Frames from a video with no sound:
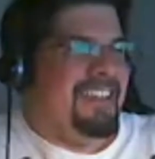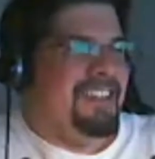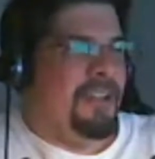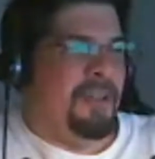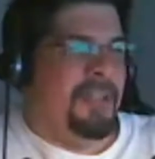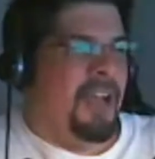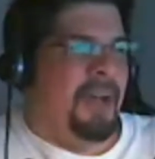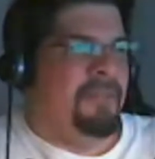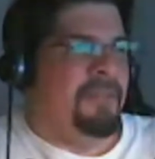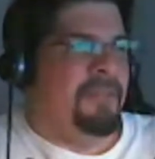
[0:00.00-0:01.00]
So the
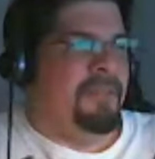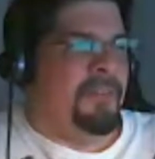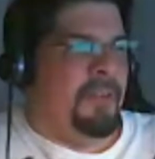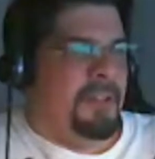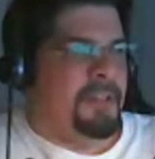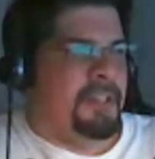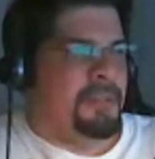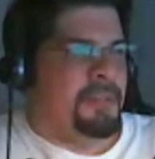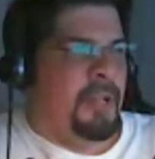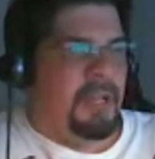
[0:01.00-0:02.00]
op for falsehood is
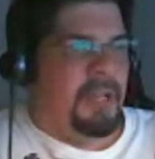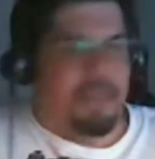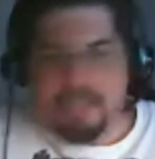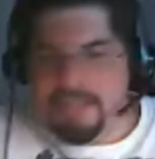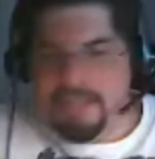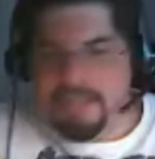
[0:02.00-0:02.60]
will, isn't it?